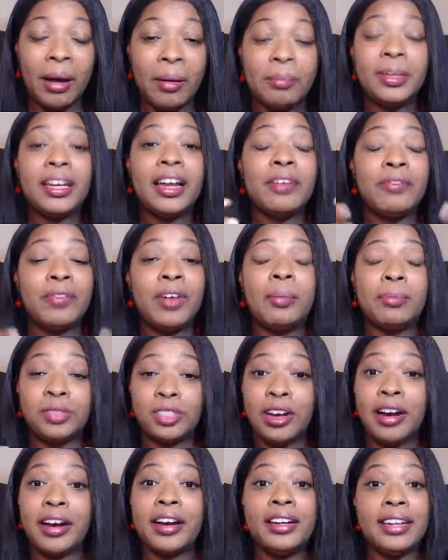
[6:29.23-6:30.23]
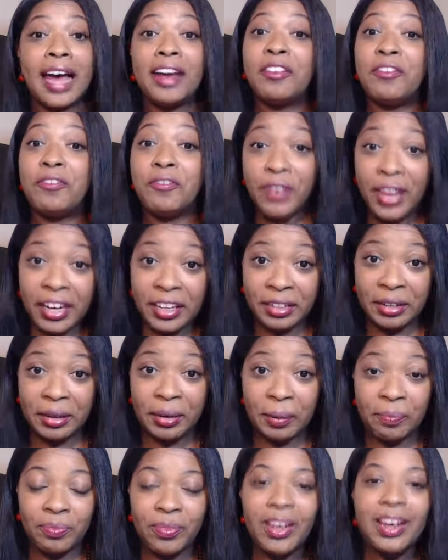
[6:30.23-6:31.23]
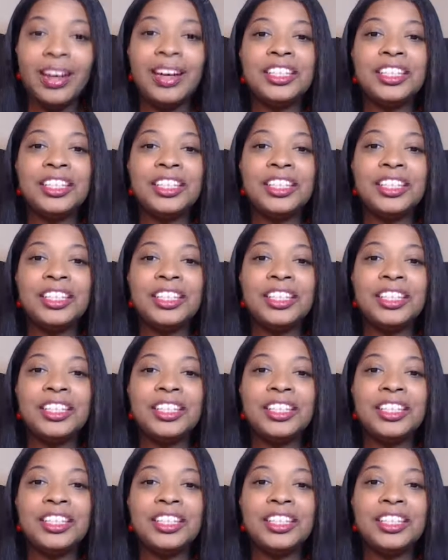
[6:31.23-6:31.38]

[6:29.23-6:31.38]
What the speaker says: Not a victim.